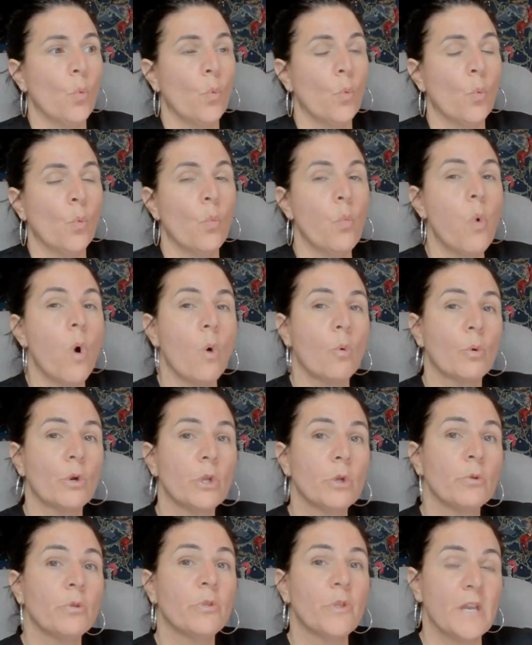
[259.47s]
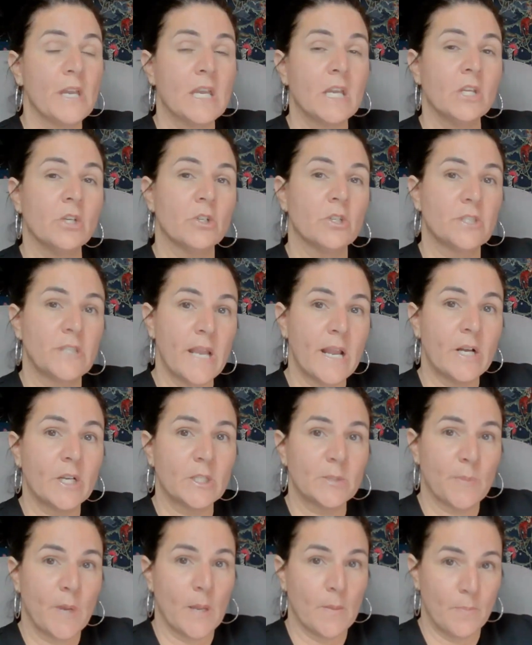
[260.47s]
what were you thinking your
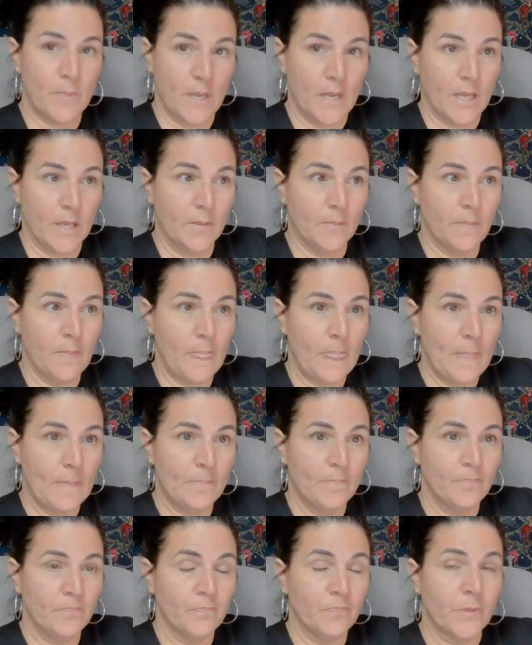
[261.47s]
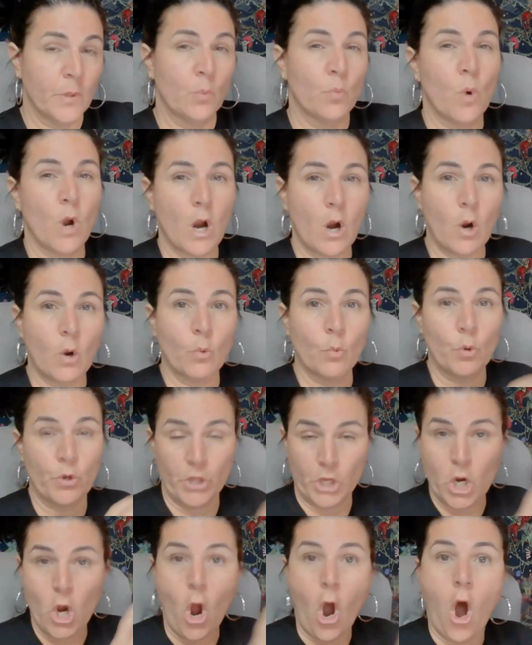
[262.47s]
sales might be? Then what were
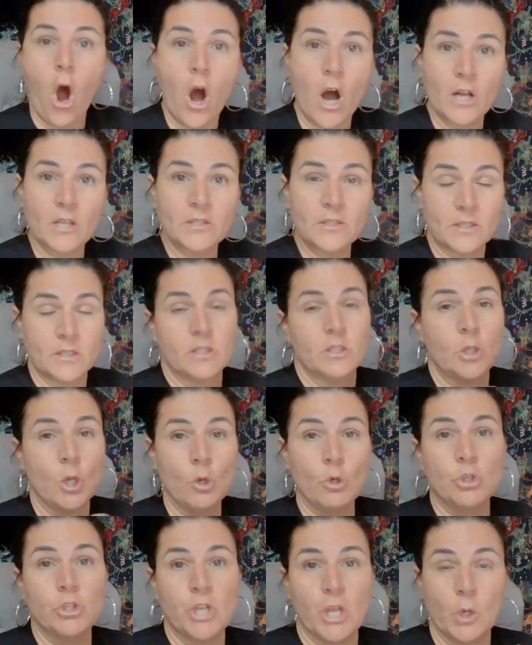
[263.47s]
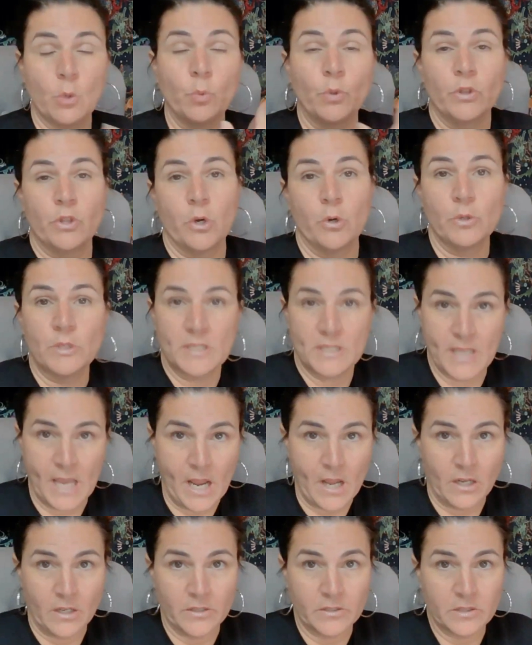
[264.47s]
the costs associated with those
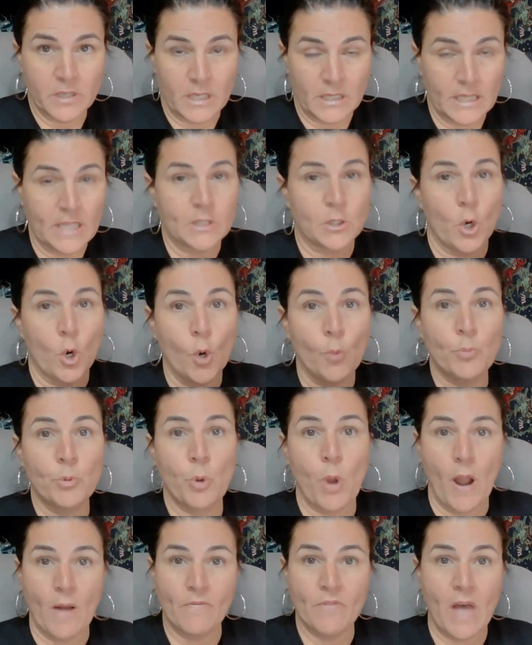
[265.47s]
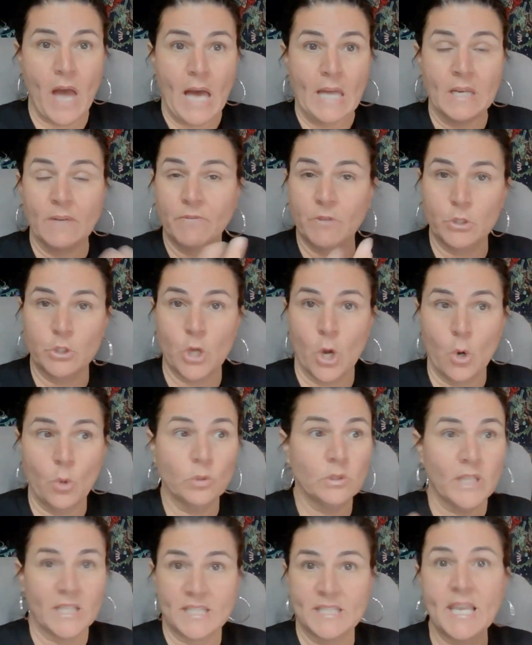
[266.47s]
sales? And let's hope you have that. And if you
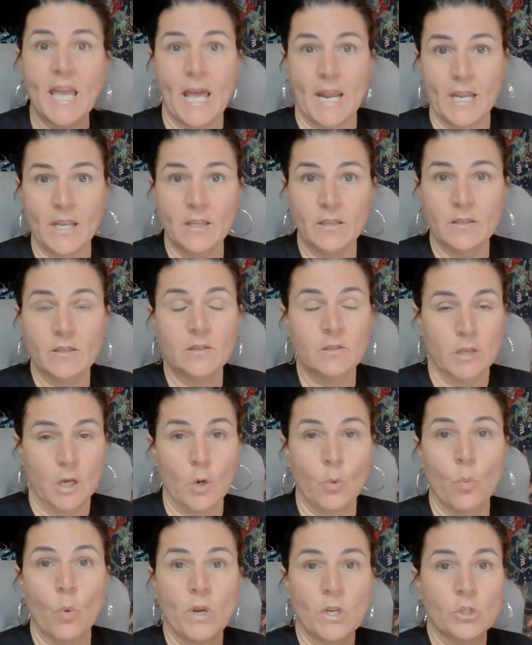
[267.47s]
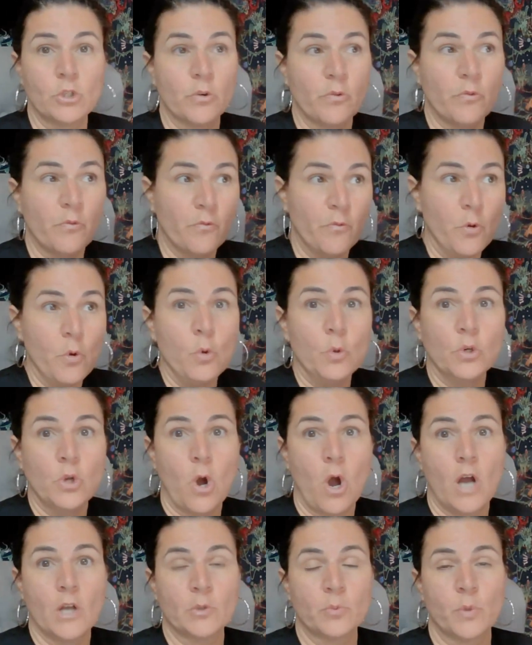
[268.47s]
don't, let's get it. What is your food
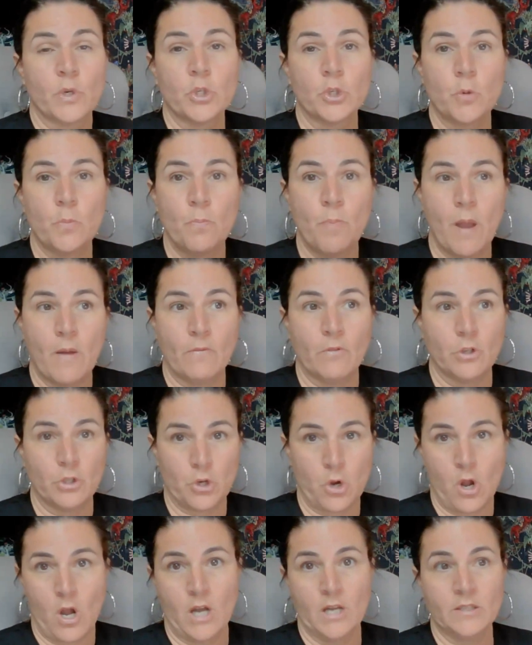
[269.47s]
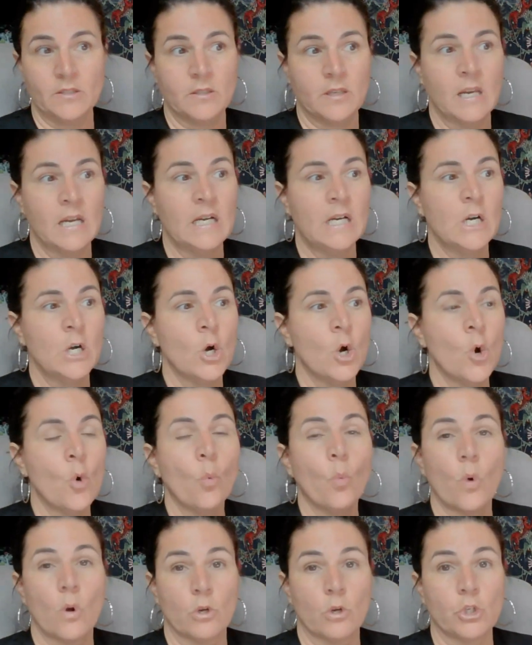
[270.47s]
cost? What is your beverage cost?
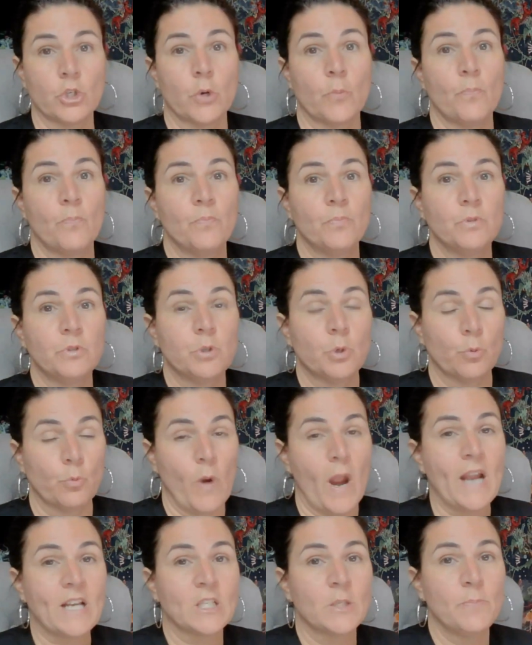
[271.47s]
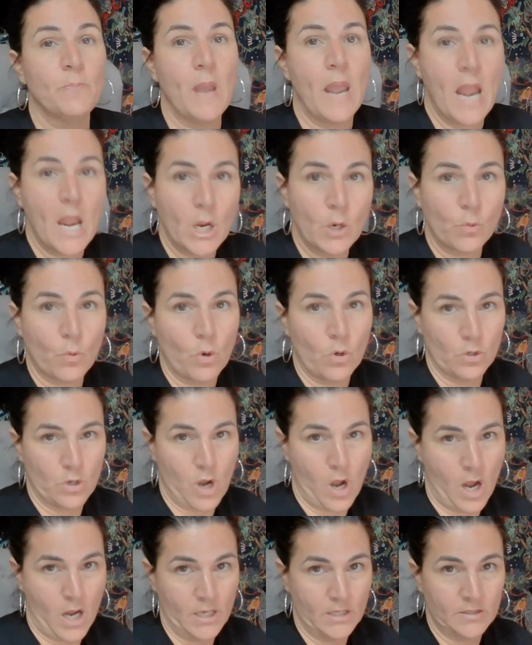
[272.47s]
What is your direct payroll
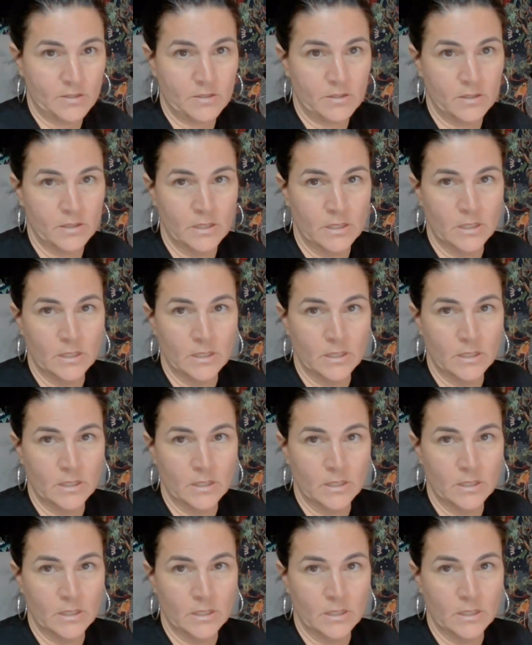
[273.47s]
cost?